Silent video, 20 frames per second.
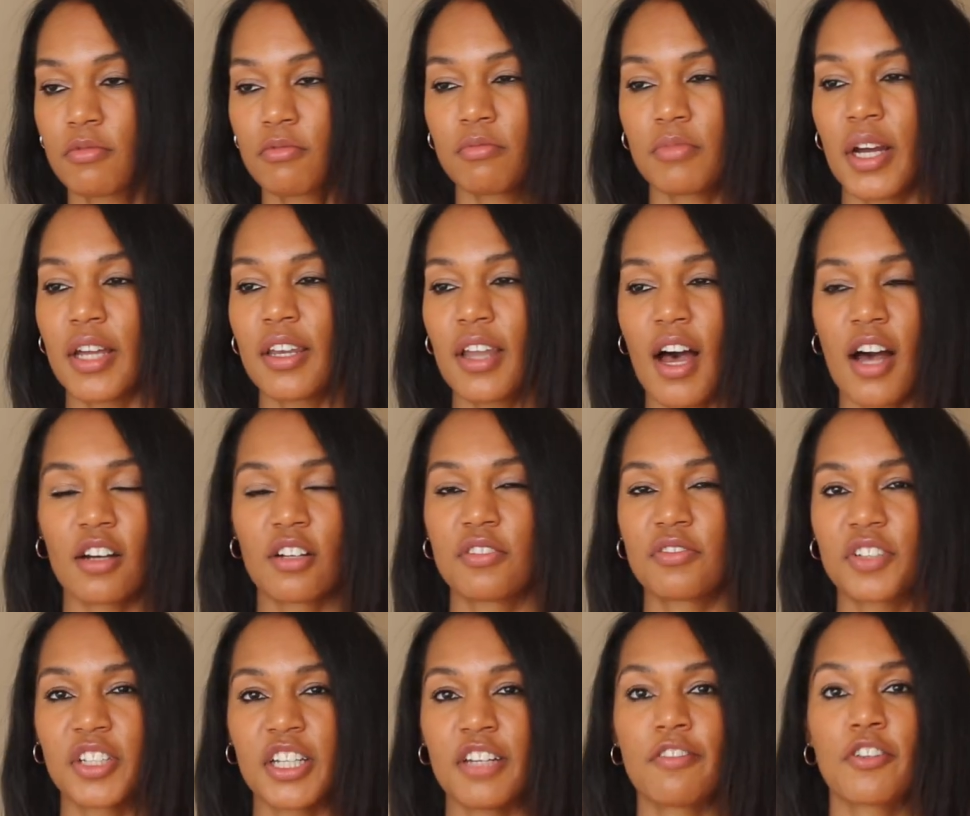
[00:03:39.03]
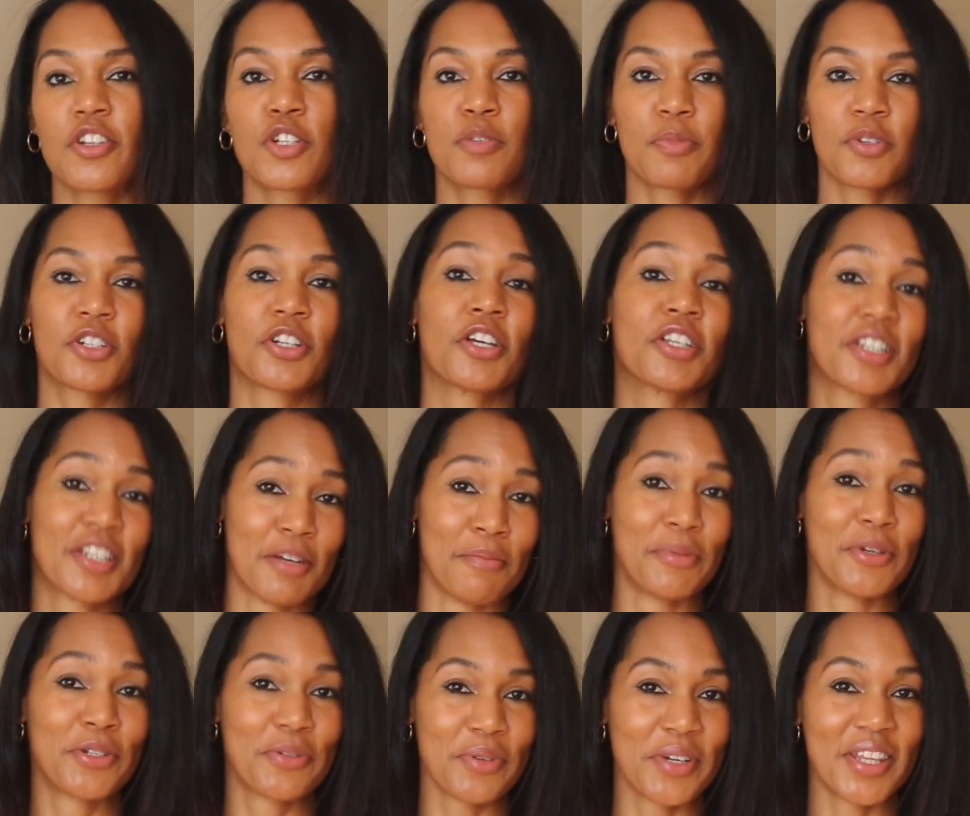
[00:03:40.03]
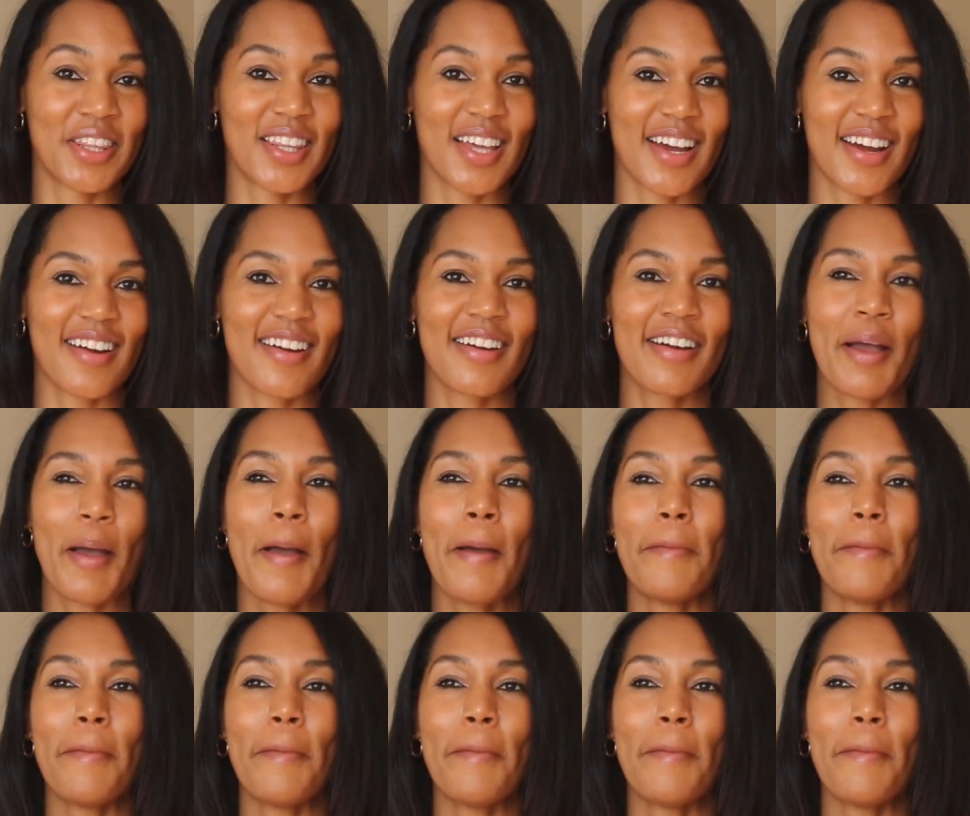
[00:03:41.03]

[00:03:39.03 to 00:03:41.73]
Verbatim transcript: my lack of cleavage, but just in between there,